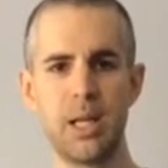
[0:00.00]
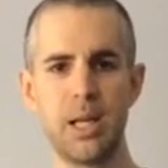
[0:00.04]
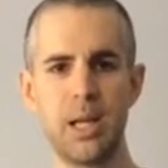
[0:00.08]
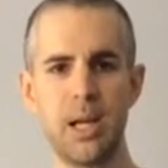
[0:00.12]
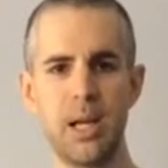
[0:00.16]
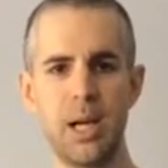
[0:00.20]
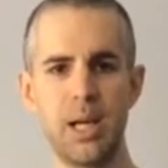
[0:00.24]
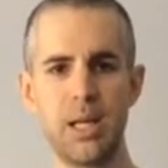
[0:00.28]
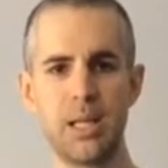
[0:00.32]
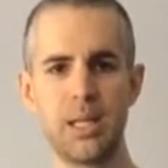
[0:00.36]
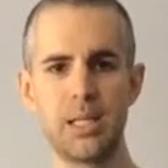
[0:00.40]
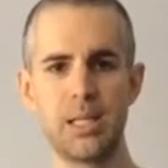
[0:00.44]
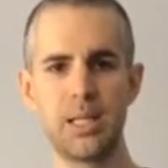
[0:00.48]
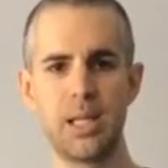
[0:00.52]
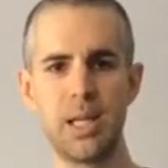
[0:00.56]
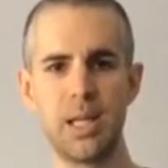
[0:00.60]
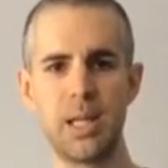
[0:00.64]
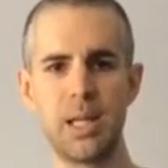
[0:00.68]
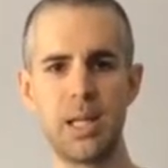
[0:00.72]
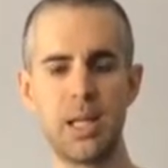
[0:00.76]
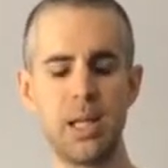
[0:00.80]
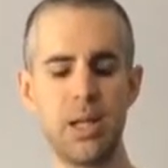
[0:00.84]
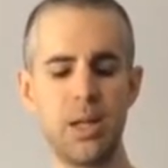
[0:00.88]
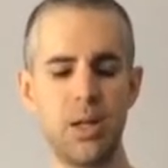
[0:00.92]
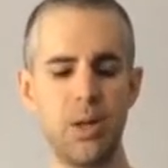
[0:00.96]
a high
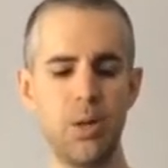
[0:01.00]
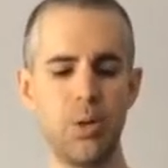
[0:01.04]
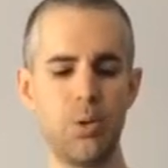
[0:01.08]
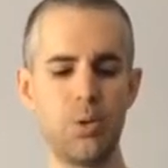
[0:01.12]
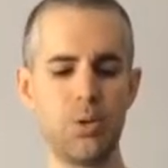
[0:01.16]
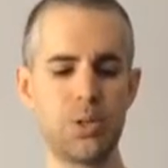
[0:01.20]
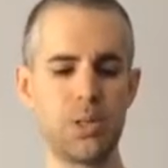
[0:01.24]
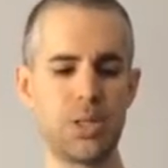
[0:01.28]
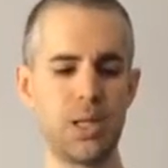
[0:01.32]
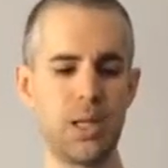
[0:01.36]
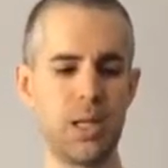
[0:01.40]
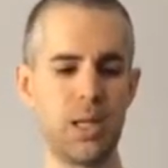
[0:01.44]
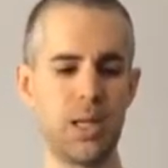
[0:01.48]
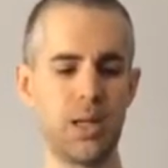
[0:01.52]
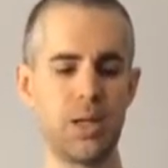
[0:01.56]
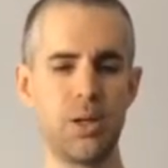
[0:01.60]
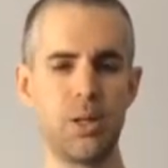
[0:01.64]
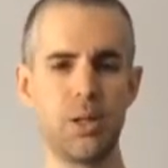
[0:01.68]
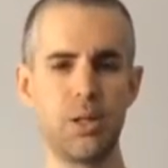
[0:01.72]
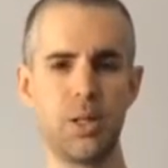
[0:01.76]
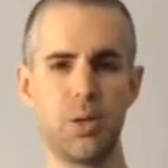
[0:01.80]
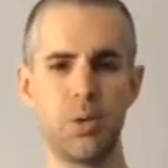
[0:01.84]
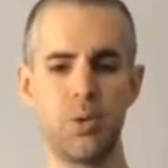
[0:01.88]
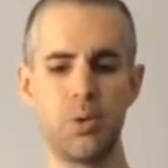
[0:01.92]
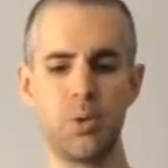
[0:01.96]
setting, and a low setting
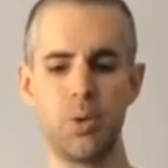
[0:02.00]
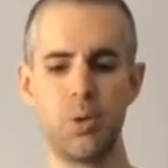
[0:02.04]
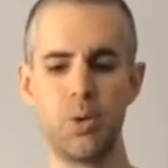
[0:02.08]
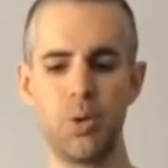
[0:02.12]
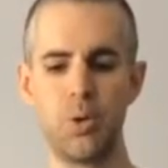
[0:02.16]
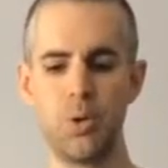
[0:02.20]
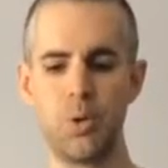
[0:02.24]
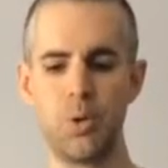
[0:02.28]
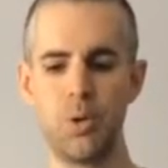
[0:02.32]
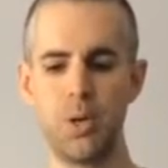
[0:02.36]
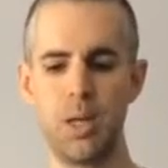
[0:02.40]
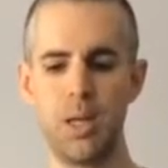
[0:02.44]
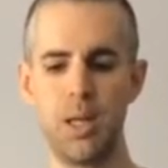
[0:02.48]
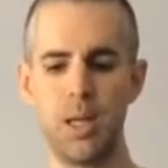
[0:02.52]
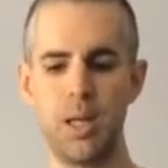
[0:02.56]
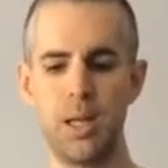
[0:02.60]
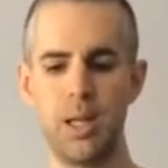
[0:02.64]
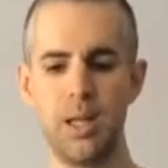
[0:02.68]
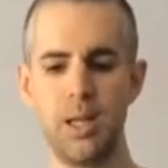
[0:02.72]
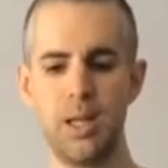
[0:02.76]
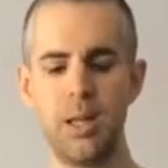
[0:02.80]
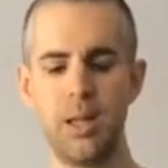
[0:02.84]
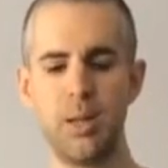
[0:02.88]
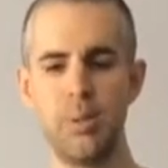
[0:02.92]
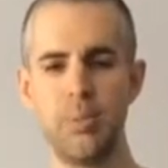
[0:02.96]
on the Ororo. And
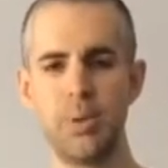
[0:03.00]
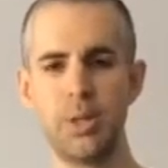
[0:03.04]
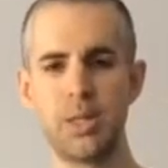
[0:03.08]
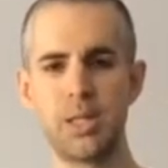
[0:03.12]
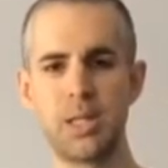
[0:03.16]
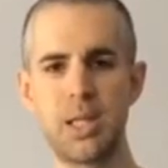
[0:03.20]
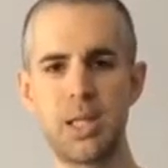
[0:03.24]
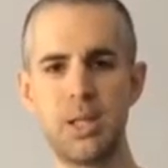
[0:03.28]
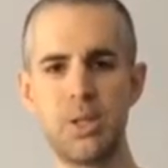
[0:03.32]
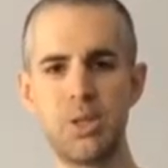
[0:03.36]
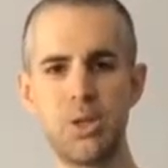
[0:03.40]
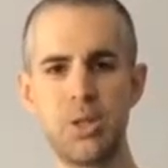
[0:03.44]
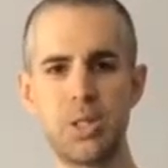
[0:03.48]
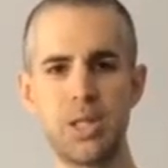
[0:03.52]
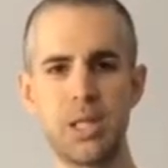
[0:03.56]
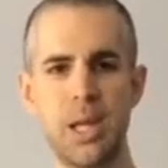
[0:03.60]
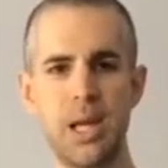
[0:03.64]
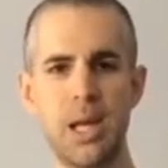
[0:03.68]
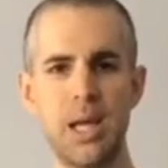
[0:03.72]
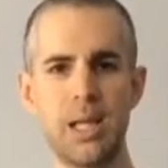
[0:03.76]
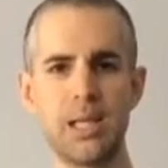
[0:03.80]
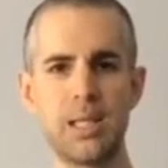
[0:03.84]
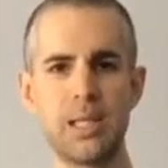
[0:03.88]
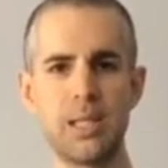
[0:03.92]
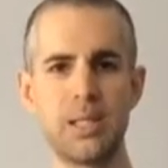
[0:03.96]
the Muske just
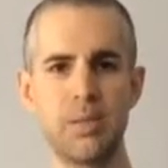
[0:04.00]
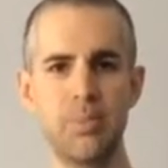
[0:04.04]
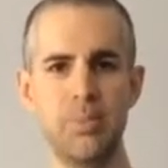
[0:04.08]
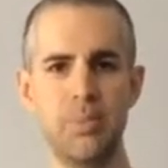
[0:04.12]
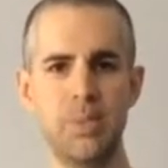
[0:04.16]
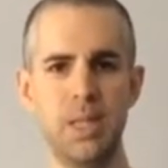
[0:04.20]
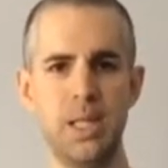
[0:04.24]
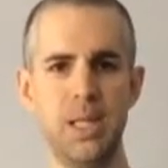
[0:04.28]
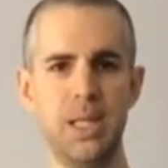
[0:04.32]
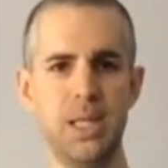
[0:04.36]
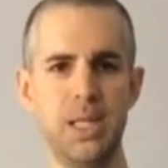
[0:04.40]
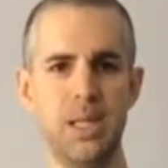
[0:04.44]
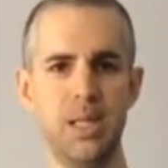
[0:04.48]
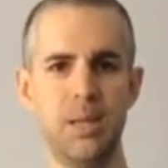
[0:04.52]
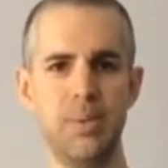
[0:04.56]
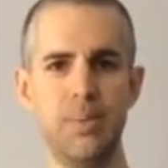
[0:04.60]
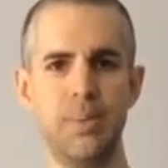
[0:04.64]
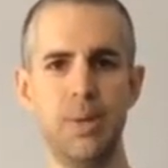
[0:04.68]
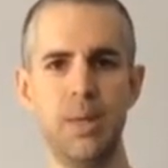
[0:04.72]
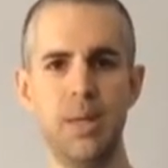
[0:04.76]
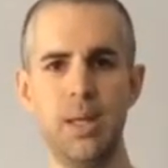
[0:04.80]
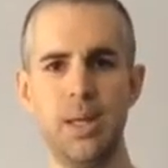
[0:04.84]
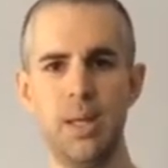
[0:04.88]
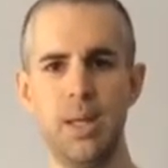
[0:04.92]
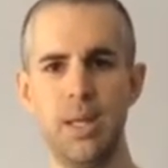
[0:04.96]
has the medium
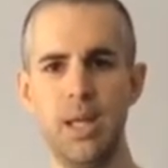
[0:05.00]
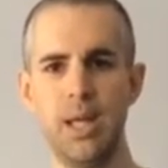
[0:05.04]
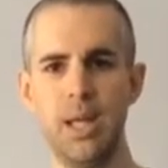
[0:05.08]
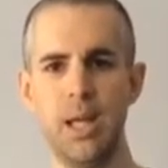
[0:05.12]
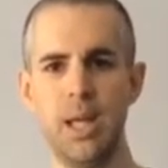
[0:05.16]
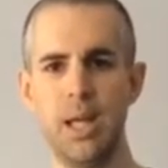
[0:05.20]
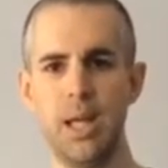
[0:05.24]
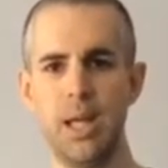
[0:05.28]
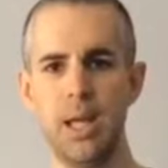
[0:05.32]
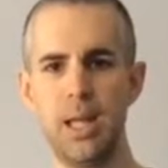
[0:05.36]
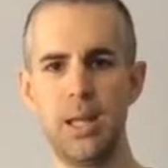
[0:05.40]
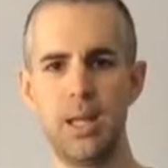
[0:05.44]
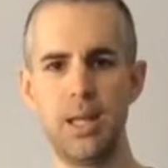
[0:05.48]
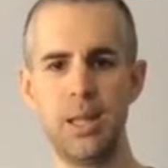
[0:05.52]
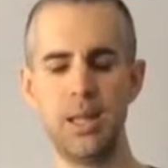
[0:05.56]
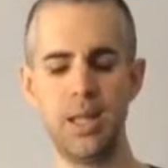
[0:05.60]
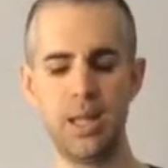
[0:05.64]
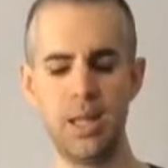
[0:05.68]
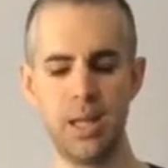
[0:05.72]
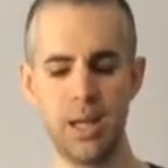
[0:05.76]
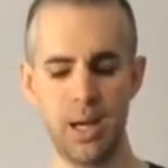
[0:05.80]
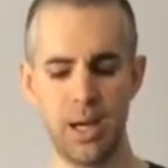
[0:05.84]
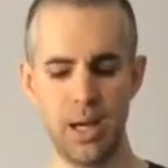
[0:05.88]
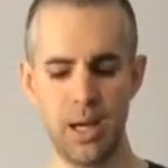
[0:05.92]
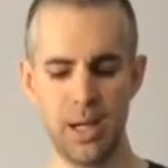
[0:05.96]
and
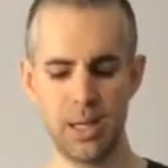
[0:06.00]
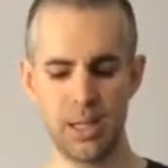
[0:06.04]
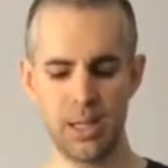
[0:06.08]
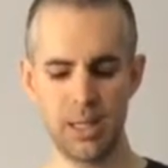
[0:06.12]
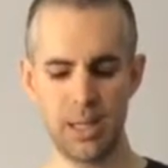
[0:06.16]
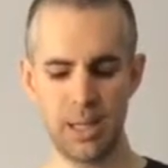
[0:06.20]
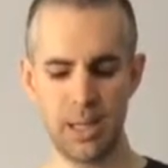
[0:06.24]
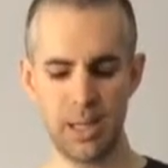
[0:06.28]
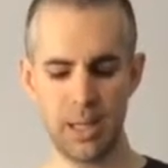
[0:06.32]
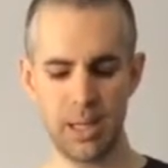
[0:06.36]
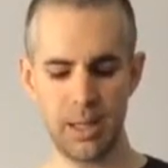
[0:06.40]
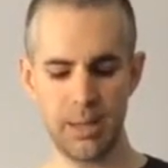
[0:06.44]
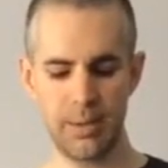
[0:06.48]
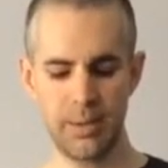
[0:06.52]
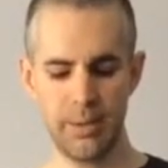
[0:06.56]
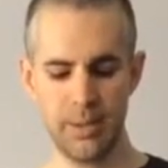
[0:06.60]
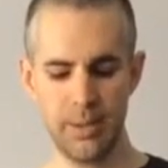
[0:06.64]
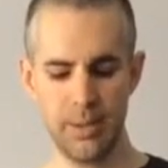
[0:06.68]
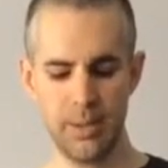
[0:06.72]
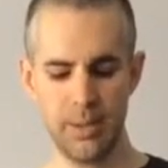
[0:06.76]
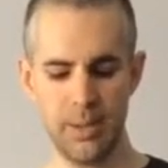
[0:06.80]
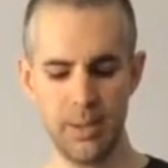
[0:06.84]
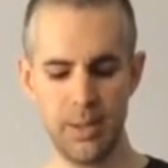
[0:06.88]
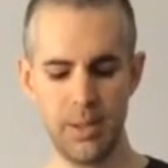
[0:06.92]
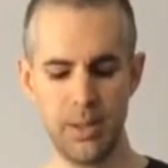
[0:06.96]
the high setting.
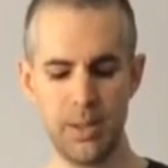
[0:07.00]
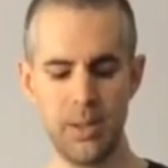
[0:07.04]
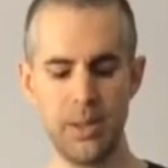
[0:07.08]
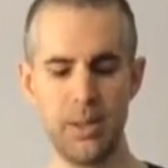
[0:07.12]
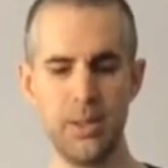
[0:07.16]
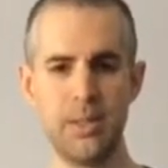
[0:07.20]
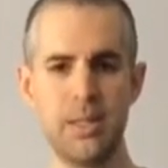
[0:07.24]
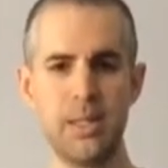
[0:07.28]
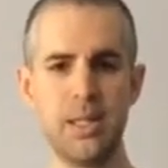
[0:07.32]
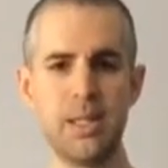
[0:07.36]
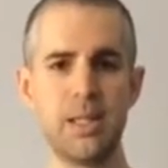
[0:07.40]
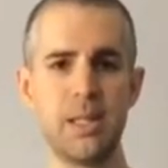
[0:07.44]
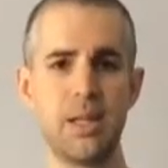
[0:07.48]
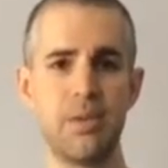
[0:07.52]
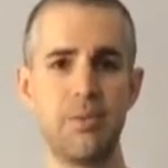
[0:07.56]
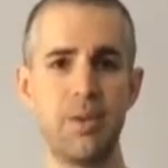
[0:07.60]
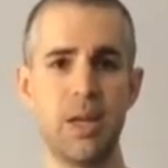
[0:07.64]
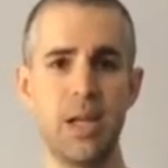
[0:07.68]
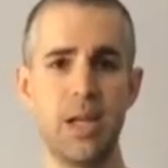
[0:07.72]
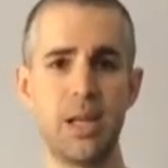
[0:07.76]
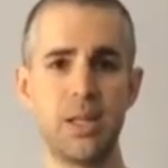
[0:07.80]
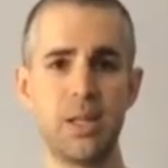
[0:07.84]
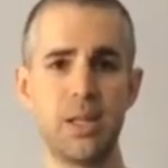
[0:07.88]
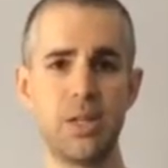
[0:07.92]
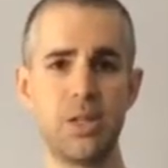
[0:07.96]

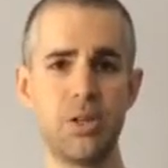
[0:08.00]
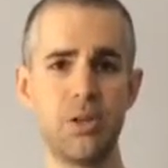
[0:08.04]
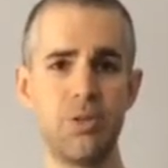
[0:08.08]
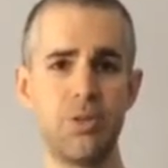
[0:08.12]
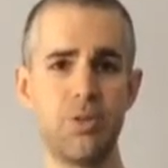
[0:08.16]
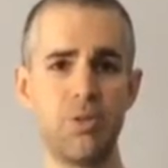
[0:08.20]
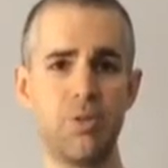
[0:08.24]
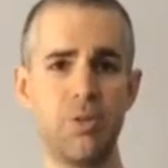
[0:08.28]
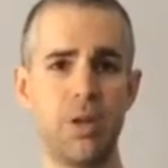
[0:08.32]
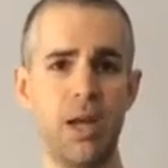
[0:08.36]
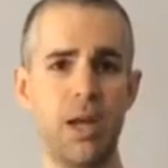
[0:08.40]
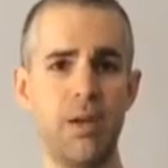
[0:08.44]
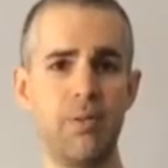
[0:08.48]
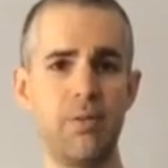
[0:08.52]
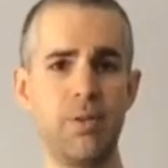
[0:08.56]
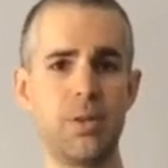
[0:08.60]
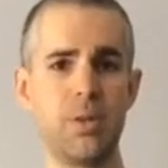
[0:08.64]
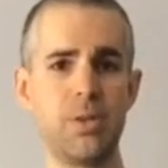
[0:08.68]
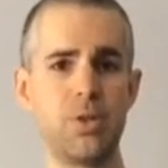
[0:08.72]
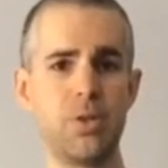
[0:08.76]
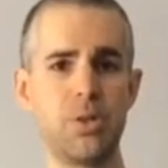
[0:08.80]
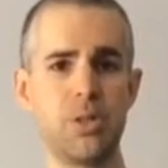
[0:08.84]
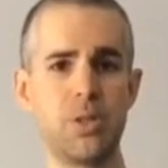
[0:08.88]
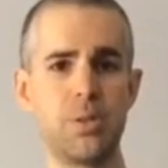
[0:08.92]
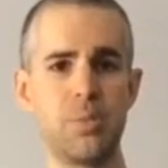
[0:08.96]
Disadvantage of
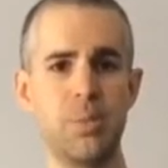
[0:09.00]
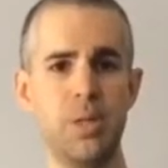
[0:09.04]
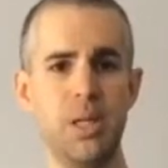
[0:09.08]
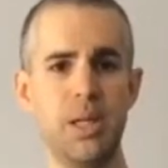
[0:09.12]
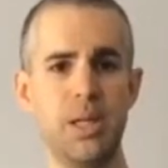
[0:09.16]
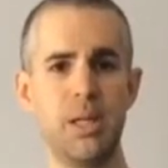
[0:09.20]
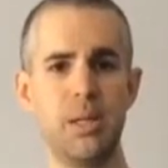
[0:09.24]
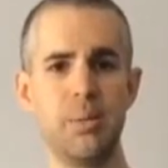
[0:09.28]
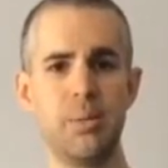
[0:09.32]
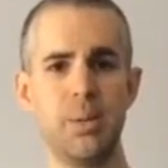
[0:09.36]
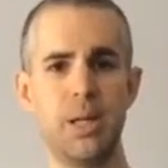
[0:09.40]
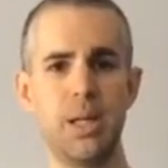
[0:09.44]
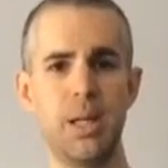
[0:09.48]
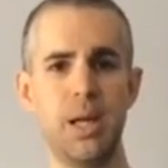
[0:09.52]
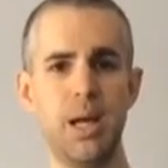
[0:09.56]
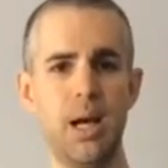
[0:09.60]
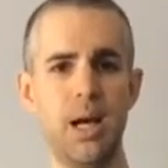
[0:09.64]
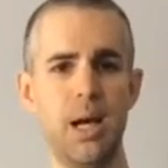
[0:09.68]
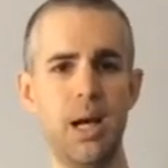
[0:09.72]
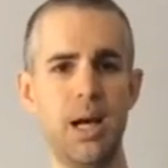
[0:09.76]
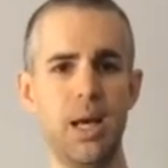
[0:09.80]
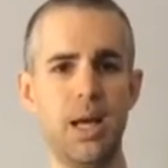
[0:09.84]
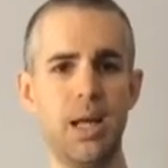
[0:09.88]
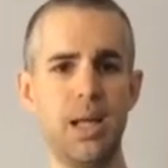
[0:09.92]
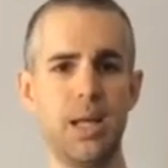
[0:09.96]
having just medium and
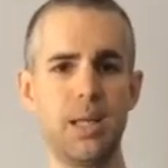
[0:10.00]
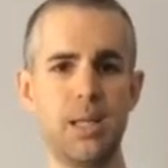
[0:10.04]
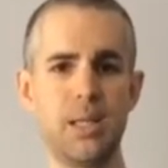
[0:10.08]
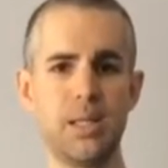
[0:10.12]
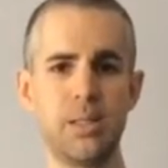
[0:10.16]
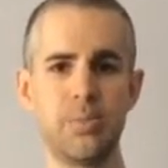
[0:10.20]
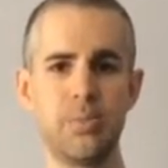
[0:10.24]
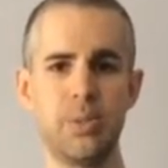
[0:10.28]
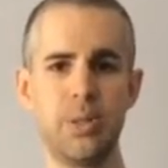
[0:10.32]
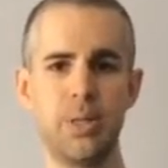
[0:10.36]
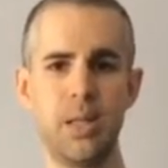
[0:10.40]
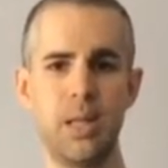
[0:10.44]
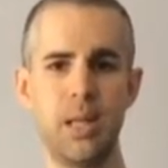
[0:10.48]
high is